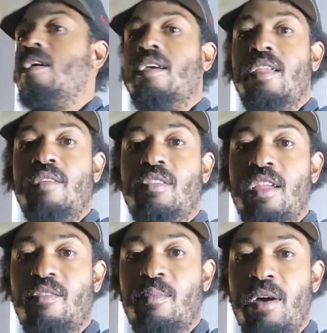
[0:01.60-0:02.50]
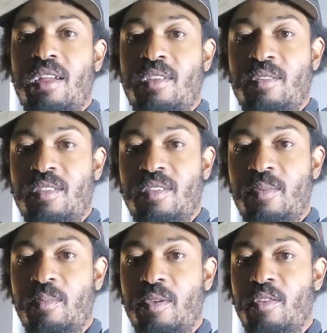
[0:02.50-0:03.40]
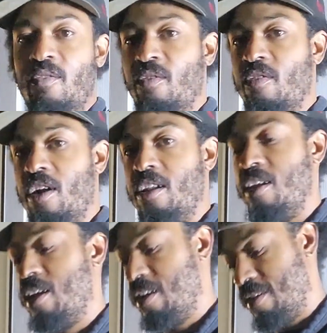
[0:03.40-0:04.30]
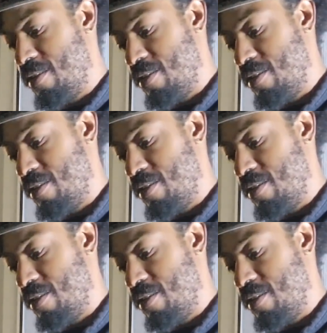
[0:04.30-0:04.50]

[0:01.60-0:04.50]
Good evening, everybody, on a beautiful Friday night.